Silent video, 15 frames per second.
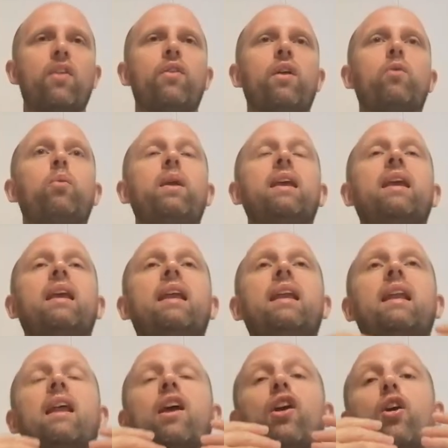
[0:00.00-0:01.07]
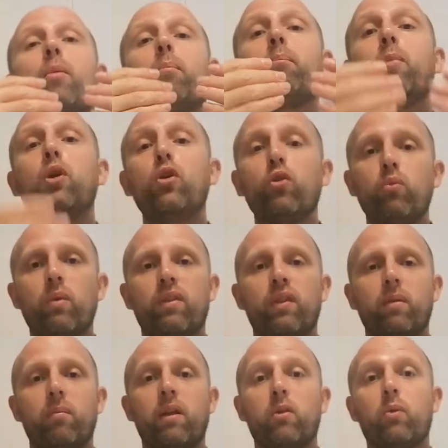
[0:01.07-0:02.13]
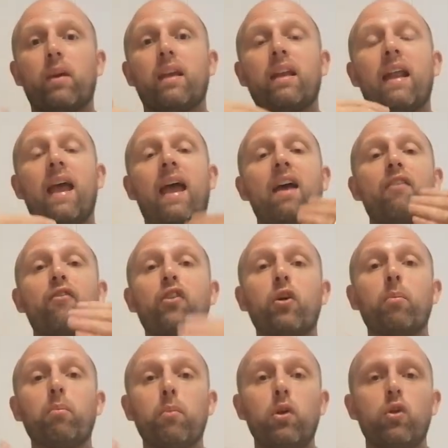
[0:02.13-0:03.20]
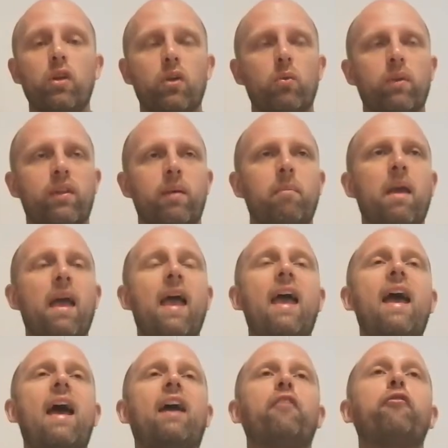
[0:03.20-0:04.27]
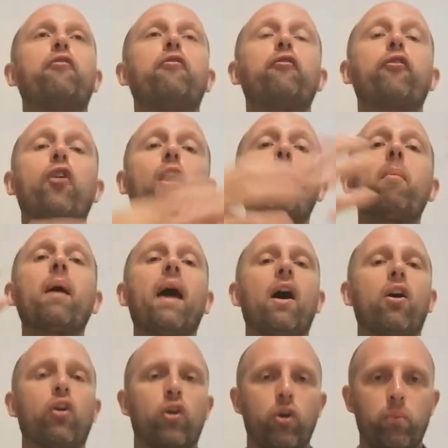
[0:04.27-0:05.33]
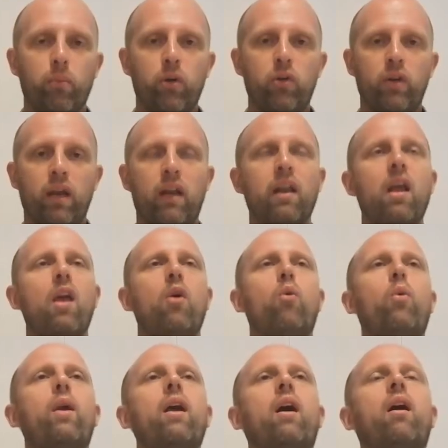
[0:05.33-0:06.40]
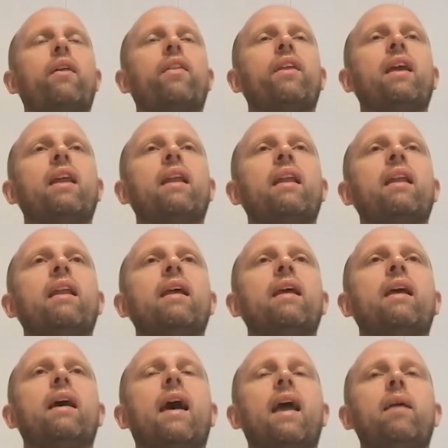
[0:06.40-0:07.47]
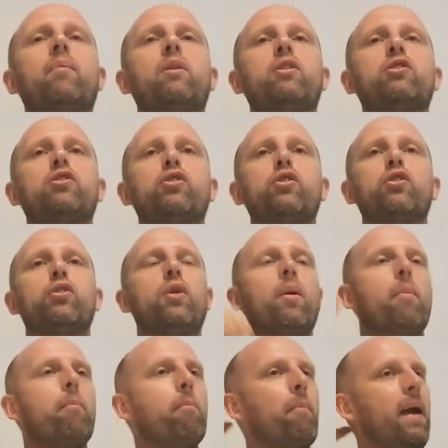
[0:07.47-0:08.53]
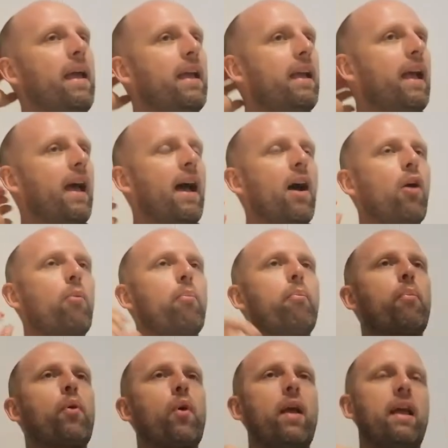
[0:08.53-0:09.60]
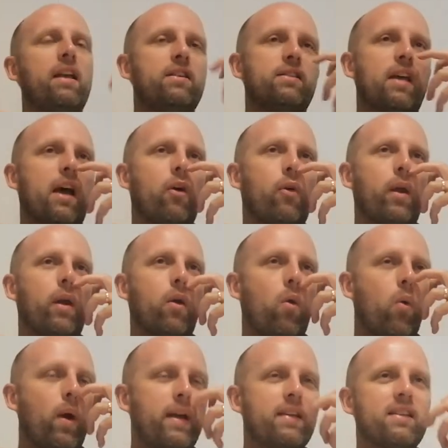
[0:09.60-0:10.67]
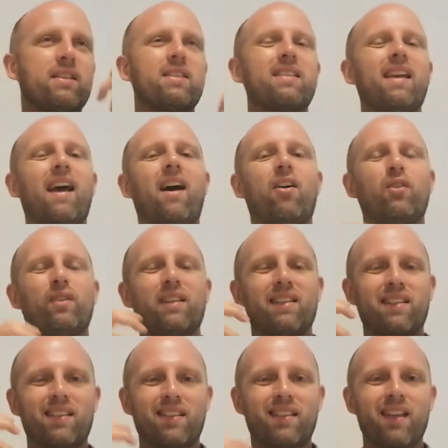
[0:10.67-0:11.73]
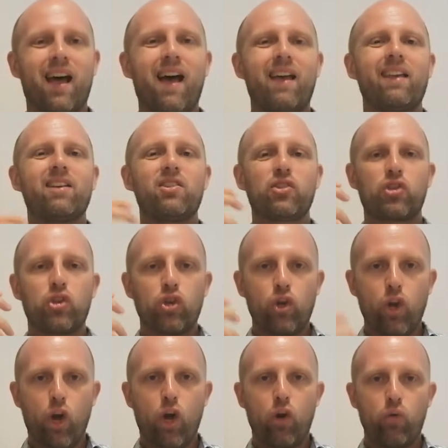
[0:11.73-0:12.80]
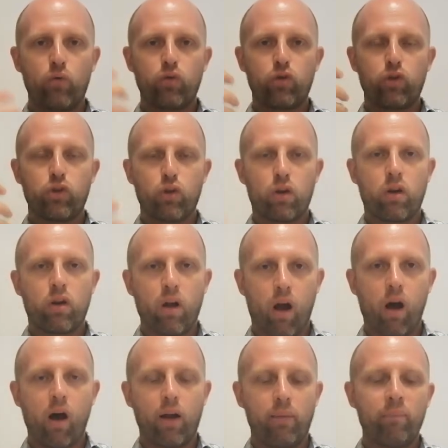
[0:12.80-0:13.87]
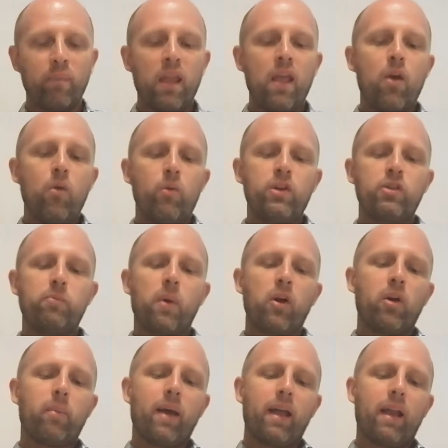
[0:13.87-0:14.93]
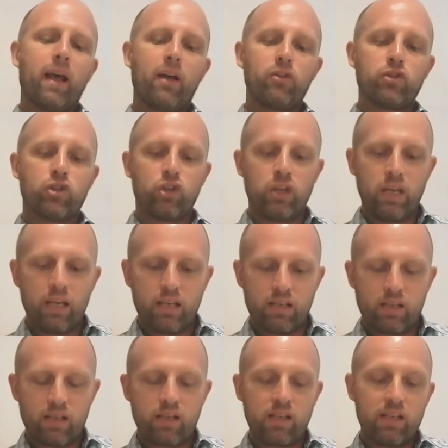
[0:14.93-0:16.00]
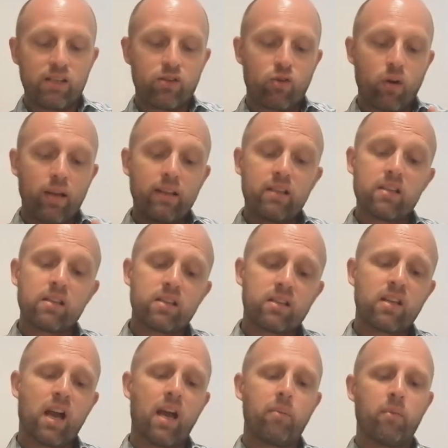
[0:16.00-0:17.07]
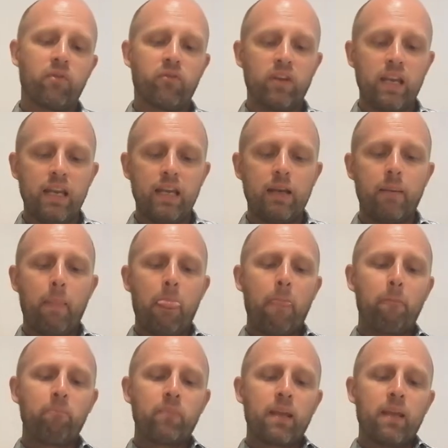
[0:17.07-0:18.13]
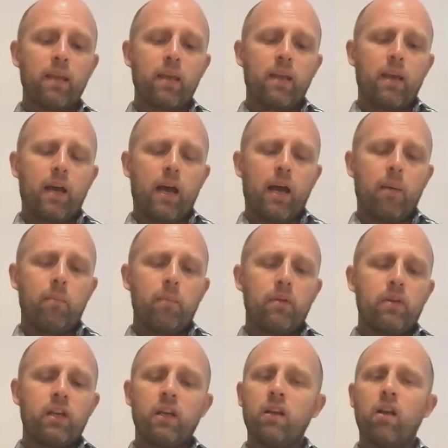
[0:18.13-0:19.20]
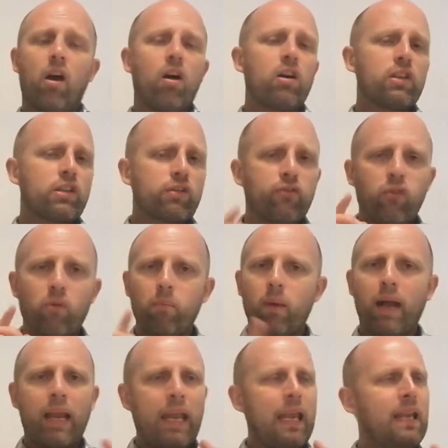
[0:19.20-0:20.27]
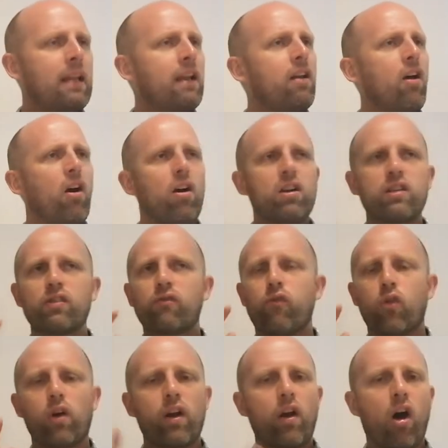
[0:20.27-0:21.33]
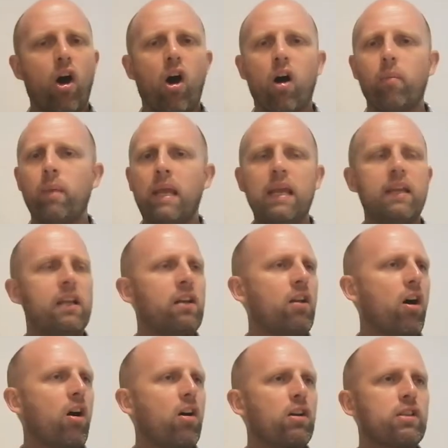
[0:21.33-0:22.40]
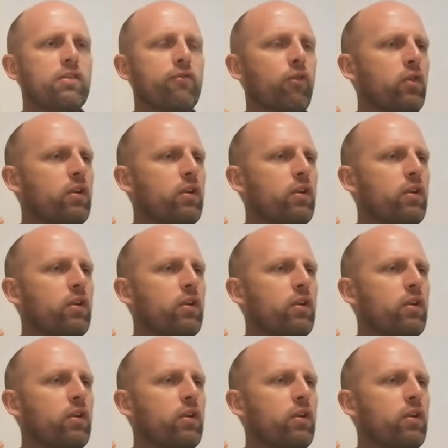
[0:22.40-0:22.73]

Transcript: that we can commune with Him, that we can have communion with Him. And from our communion, we are then able to make our prayers, our requests, our desires known to God. We spoke about how Jesus, in His greatest time of need, um, didn't ask for money, didn't ask for an army, didn't ask